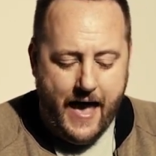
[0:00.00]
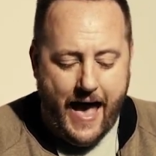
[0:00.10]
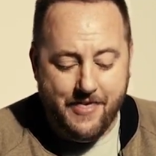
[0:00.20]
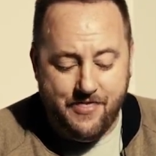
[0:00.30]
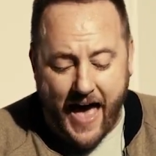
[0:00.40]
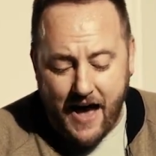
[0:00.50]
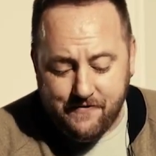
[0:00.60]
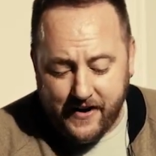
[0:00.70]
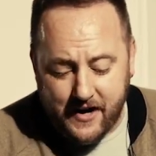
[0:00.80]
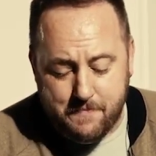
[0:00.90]
At
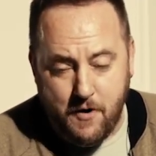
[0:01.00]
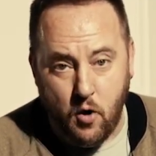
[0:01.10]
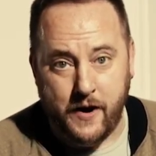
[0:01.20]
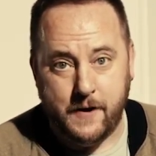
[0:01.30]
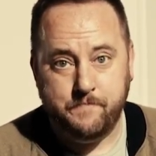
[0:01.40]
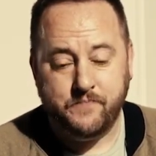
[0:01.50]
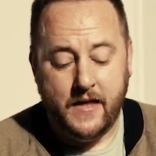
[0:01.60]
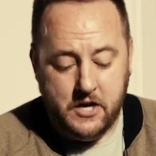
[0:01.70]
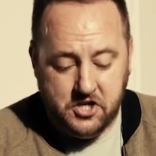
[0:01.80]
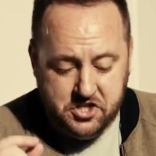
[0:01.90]
that very moment,
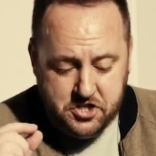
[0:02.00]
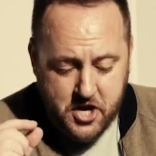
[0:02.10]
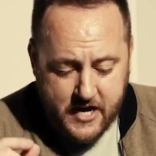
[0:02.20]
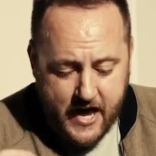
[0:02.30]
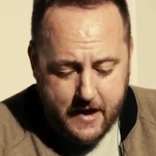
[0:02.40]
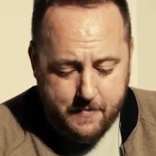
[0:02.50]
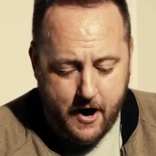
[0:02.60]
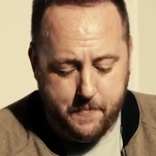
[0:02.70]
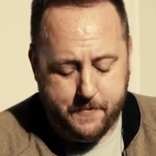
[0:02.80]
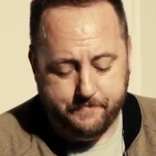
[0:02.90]
she came
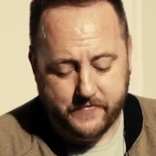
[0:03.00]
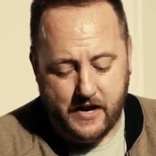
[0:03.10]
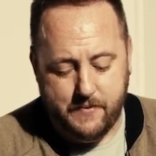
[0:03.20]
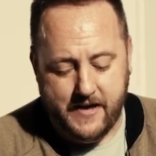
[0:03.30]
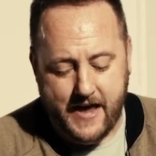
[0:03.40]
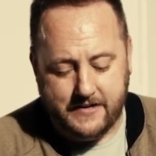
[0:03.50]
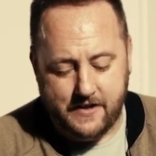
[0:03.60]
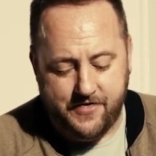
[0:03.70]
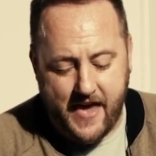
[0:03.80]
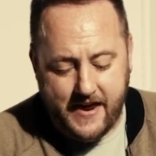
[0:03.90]
up and began to
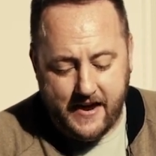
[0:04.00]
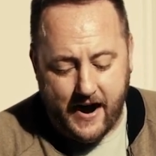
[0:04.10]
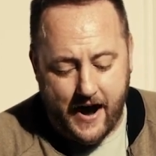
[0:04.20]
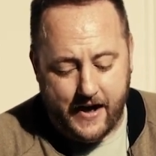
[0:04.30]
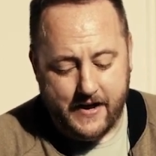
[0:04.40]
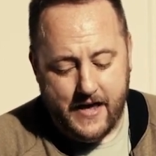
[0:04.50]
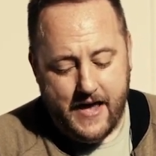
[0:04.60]
thank God